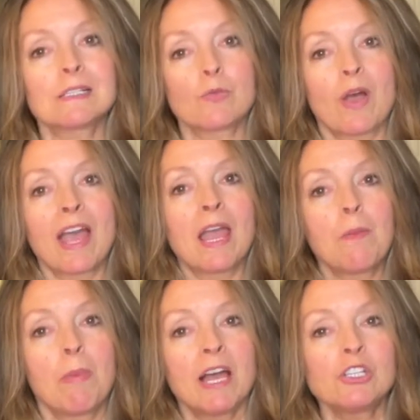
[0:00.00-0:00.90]

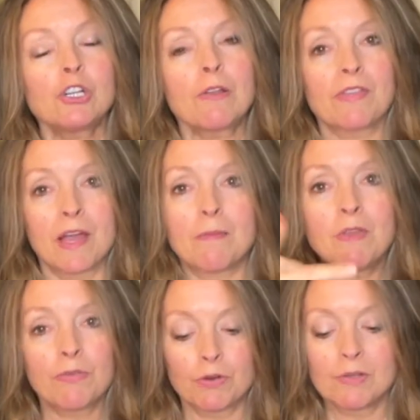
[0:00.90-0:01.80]
way, punch your thumb
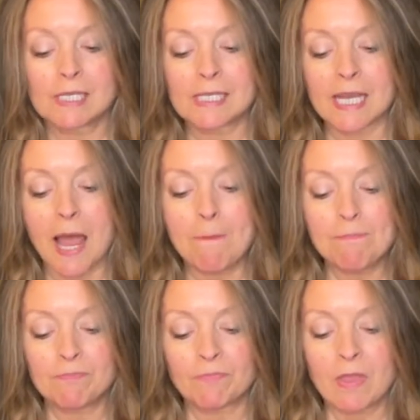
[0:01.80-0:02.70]
through the
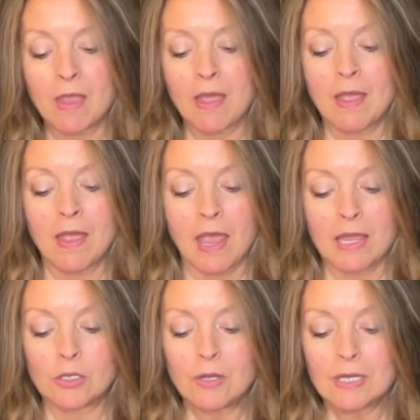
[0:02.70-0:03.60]
stem
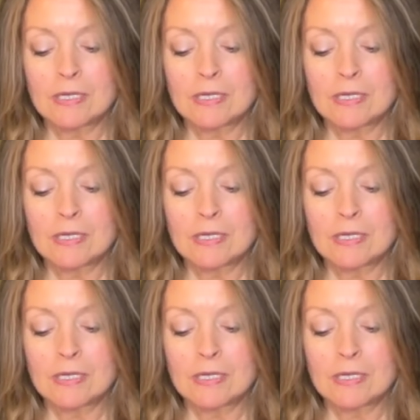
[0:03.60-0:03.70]
and you can